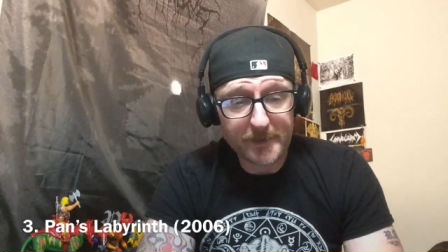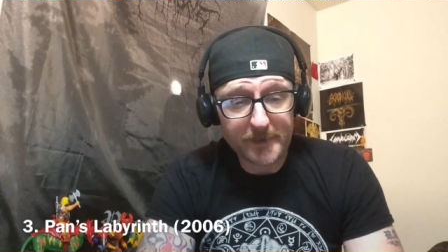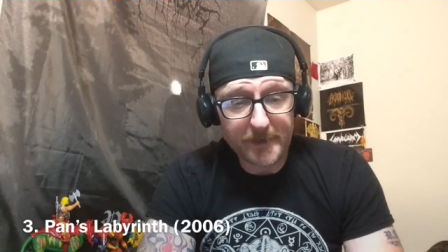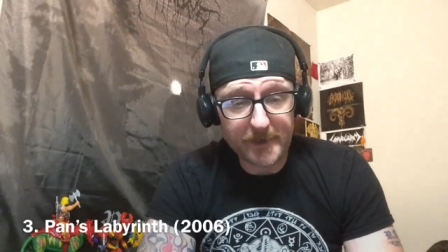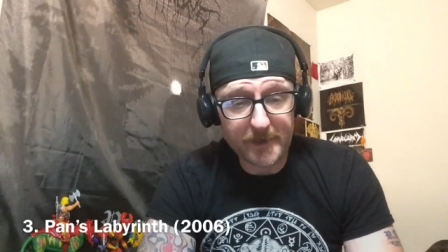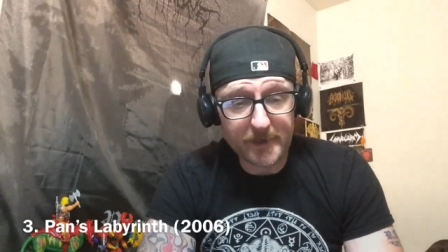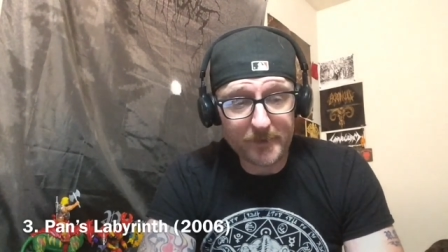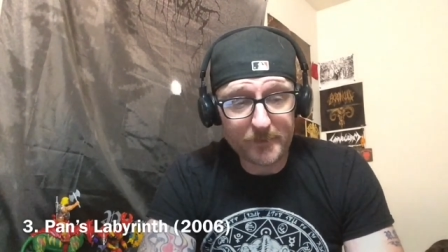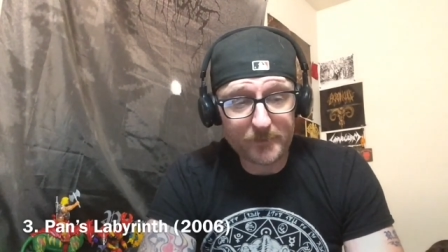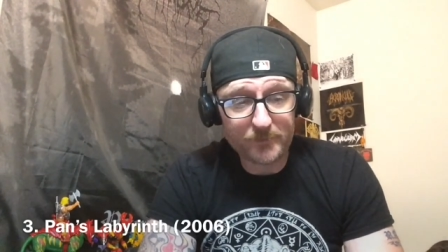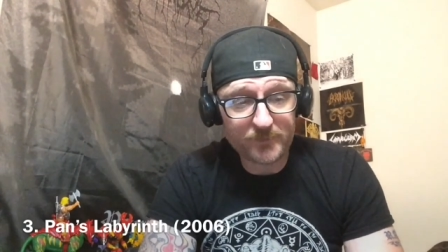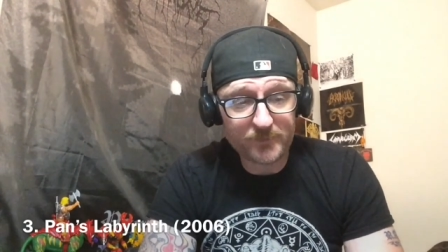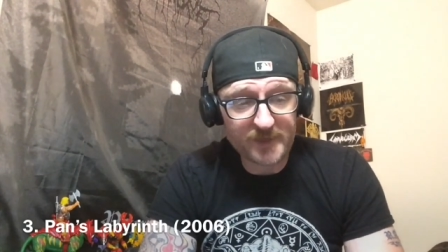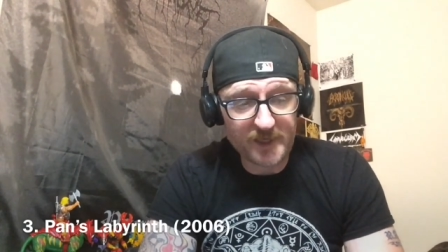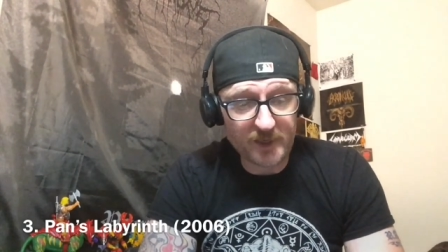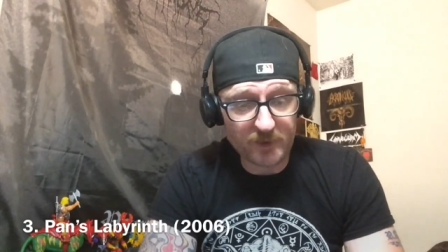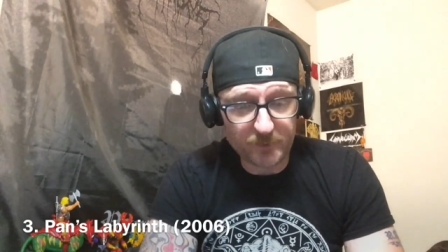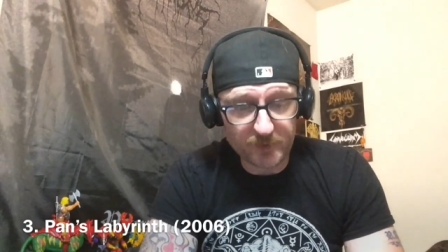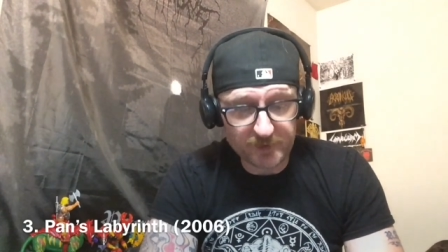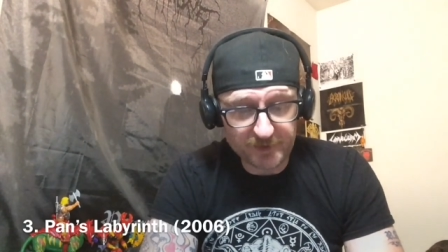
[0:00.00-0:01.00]
Um,
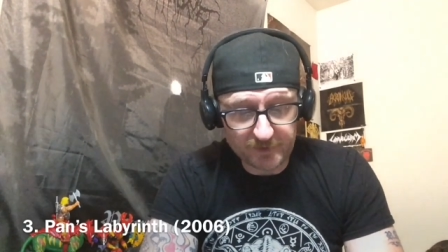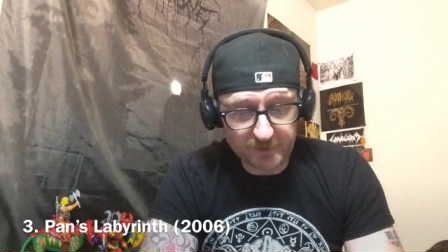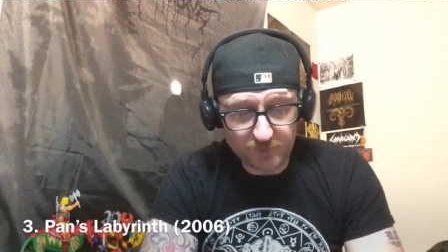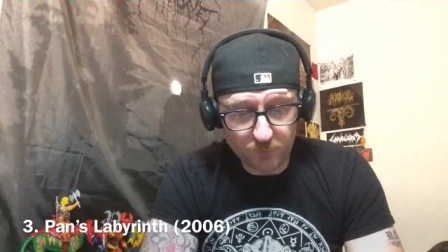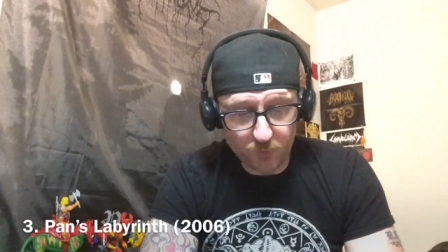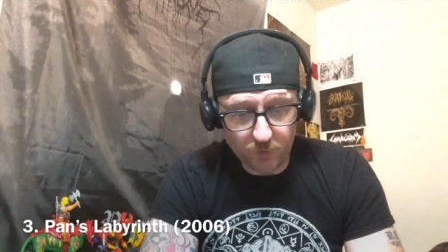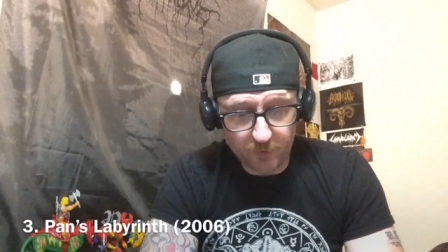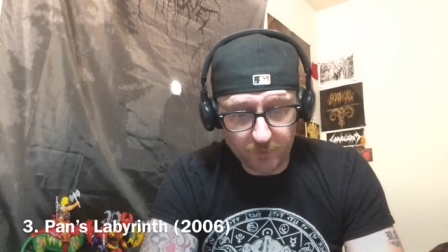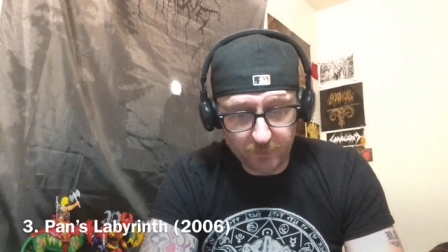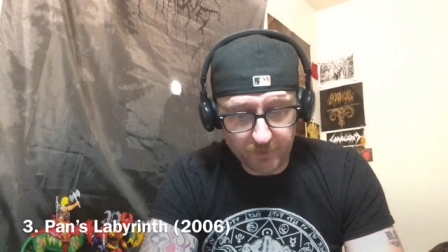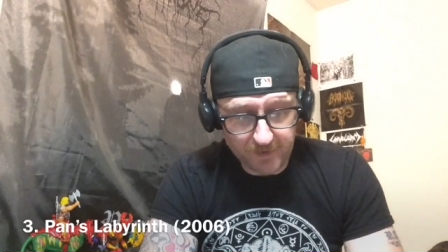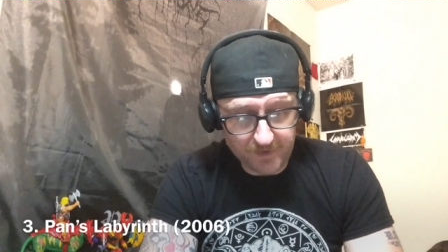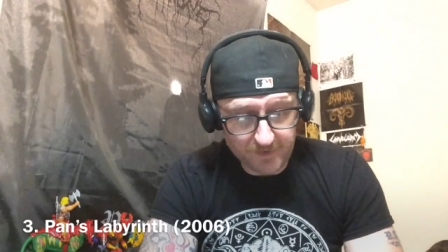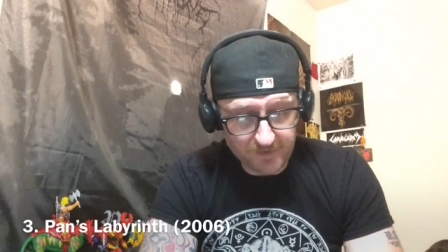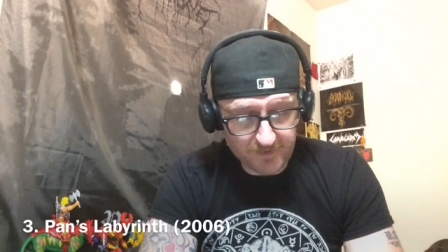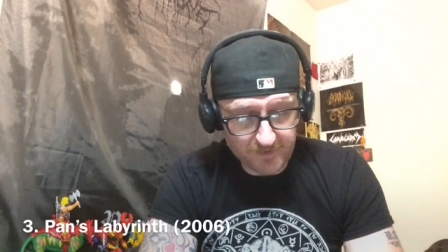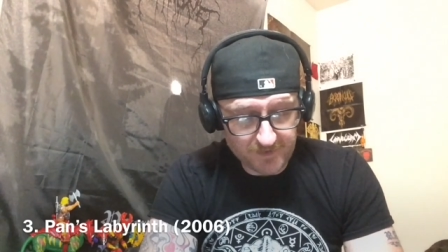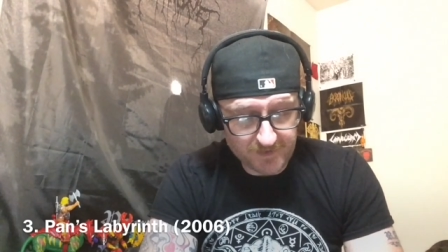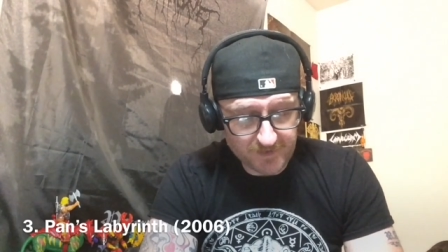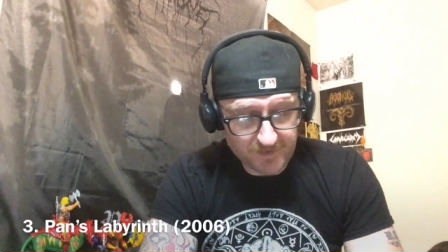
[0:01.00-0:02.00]
Guillermo del Toro
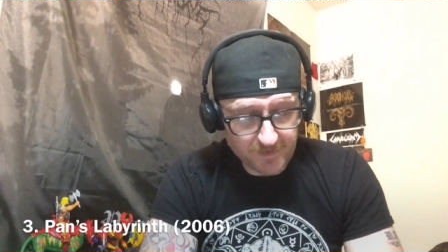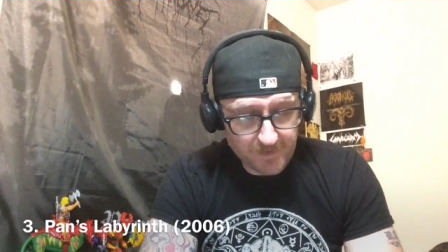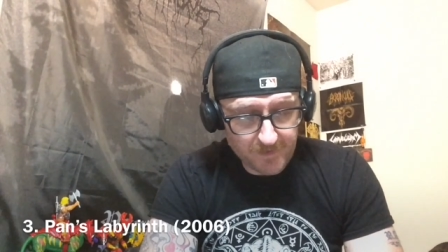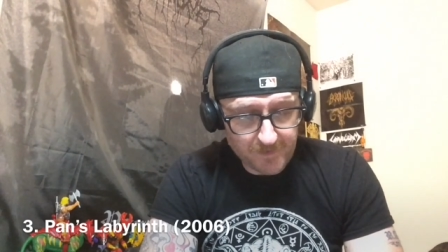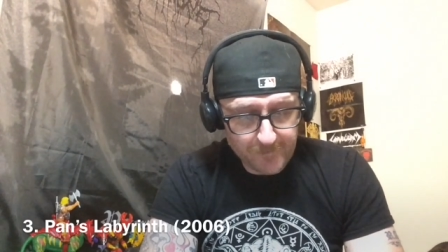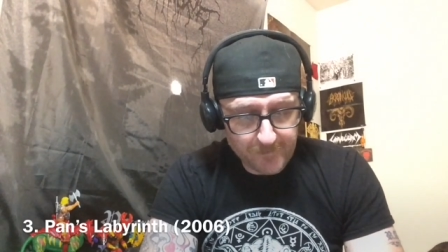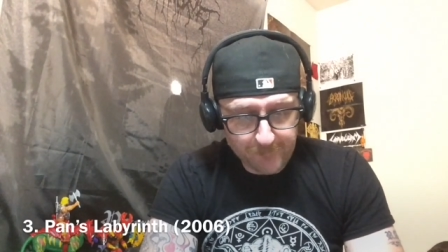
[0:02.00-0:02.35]
is